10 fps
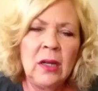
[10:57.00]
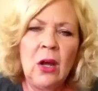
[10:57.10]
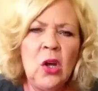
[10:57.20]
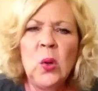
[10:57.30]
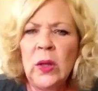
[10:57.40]

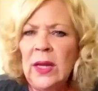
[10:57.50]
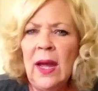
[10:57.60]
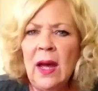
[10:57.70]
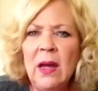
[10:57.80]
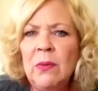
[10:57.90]
Oh,
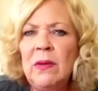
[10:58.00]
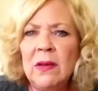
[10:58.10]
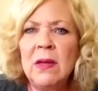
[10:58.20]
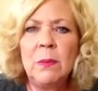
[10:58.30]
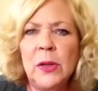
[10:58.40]
yeah, I was
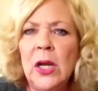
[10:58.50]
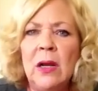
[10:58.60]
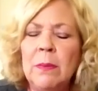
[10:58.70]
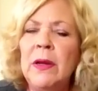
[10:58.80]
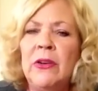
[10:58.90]
going to put
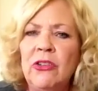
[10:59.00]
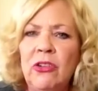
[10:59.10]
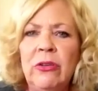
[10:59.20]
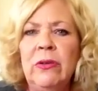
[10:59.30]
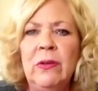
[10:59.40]
on a pair of
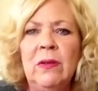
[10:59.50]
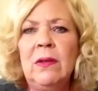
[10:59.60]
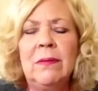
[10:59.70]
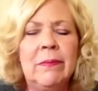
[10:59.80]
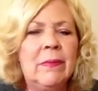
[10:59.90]
shoes.
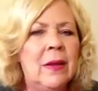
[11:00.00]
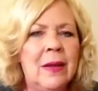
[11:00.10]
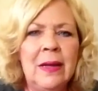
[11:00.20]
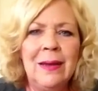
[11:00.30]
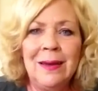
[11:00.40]

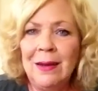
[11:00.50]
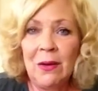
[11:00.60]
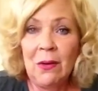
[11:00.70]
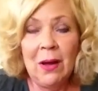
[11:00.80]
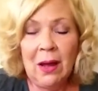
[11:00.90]
You
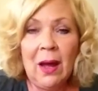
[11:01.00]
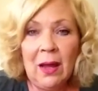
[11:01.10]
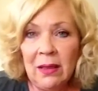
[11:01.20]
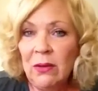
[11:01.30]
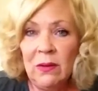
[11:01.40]
know, I,
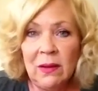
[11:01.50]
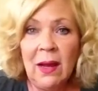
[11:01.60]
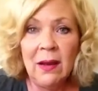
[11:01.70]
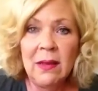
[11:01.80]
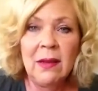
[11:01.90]
I, those
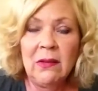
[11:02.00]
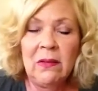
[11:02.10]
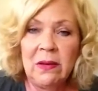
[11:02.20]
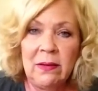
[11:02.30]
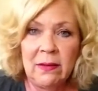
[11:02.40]
kind of things
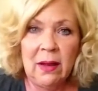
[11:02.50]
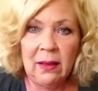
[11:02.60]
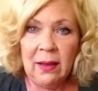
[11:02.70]
just, I